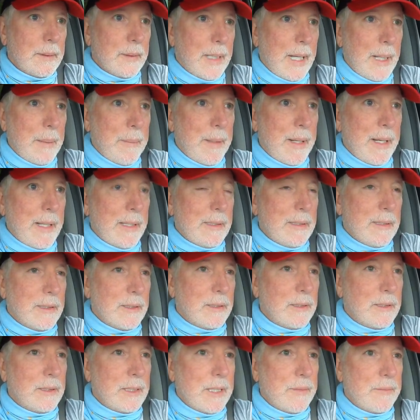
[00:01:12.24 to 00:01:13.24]
I might
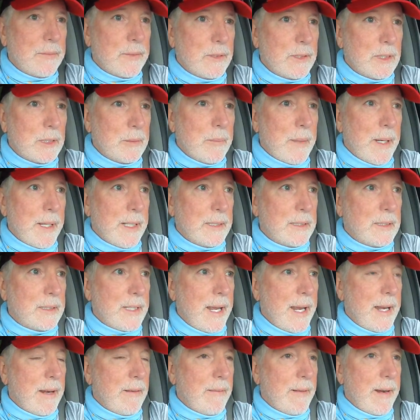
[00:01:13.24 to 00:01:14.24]
just see if there's somebody
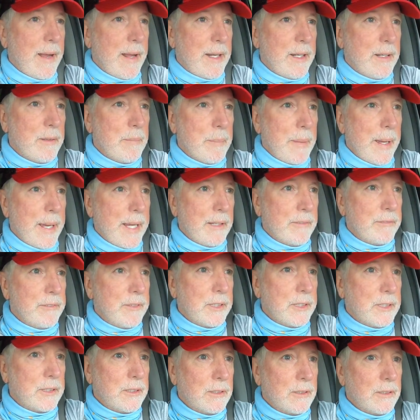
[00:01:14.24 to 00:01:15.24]
standing around here bank
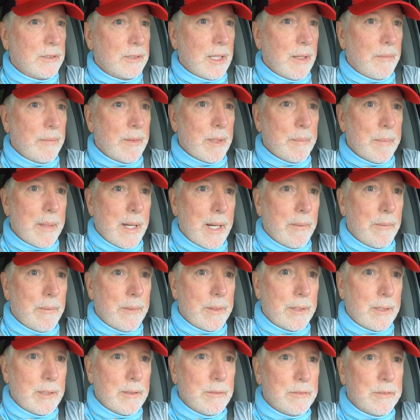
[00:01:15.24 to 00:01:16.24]
fishing or something that might
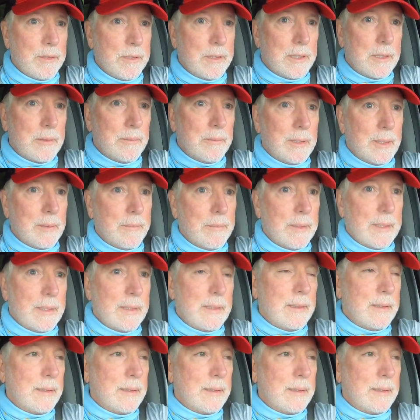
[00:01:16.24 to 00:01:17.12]
want to go fishing with me.